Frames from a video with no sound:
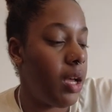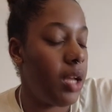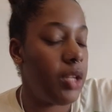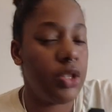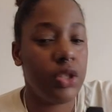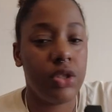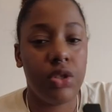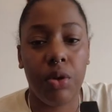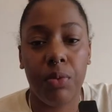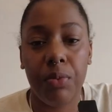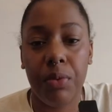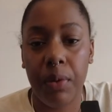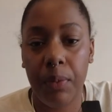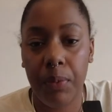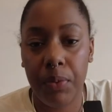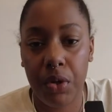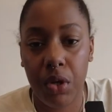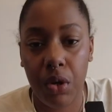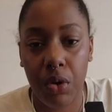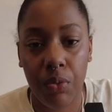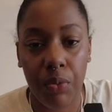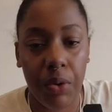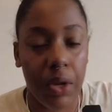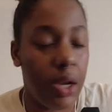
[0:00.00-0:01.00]
I just opened up
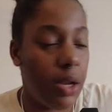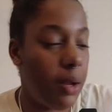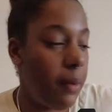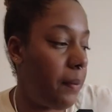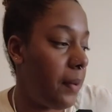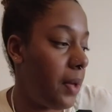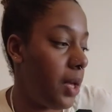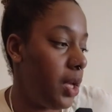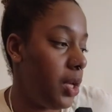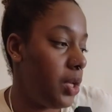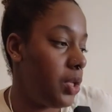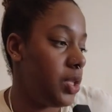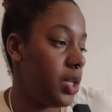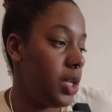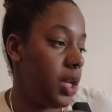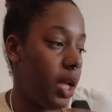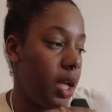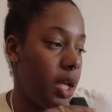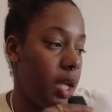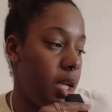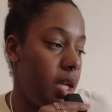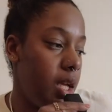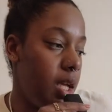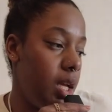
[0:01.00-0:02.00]
to a random page and
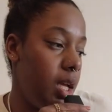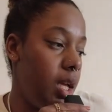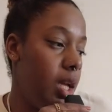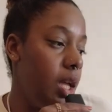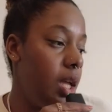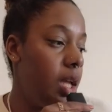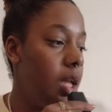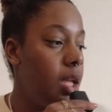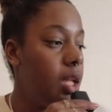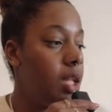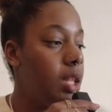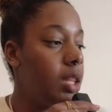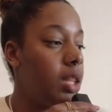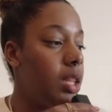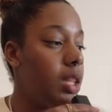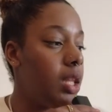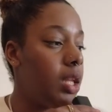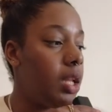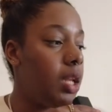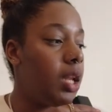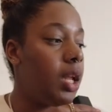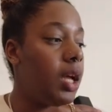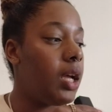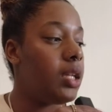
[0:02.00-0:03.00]
I hit
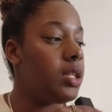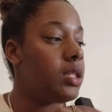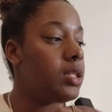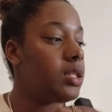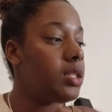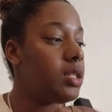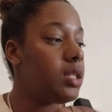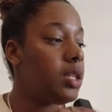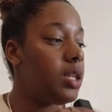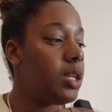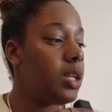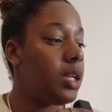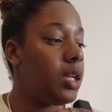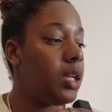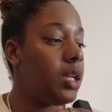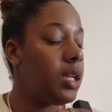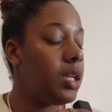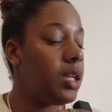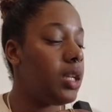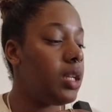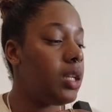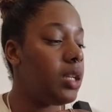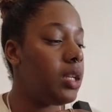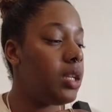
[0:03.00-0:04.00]
the
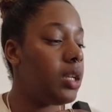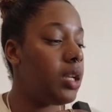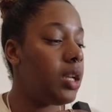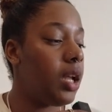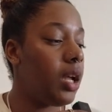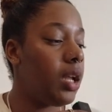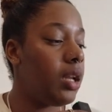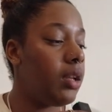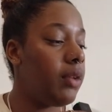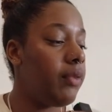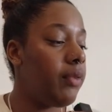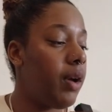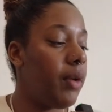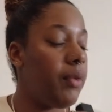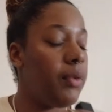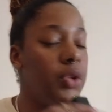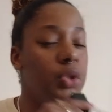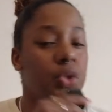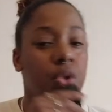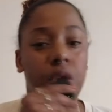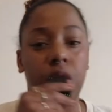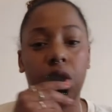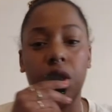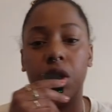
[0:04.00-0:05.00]
1995
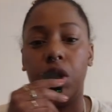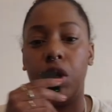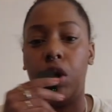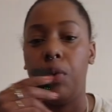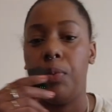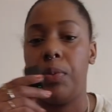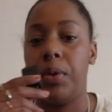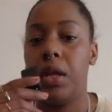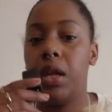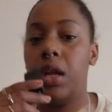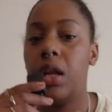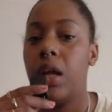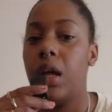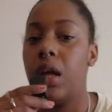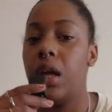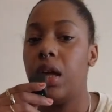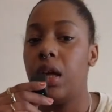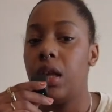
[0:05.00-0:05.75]
Australian Open.